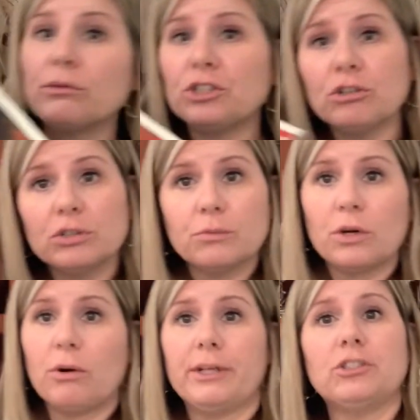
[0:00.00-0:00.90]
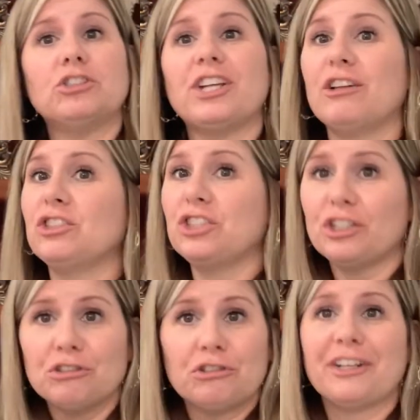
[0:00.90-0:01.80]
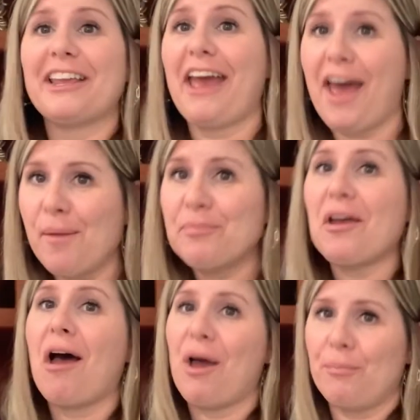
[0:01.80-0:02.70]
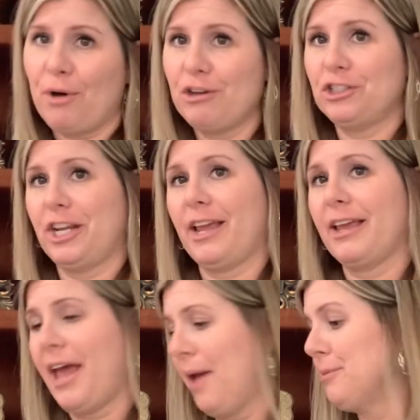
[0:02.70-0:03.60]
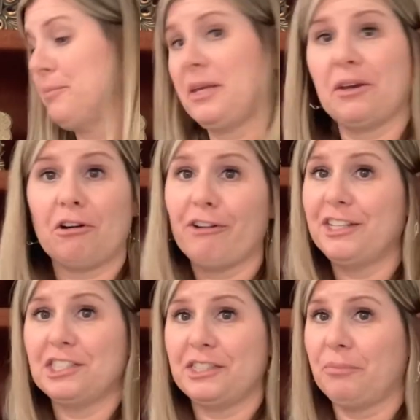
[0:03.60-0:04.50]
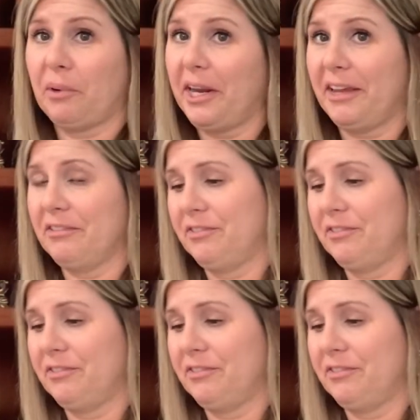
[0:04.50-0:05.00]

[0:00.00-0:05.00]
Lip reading: children were going to jail, children kept on marching and kept being courageous and brave.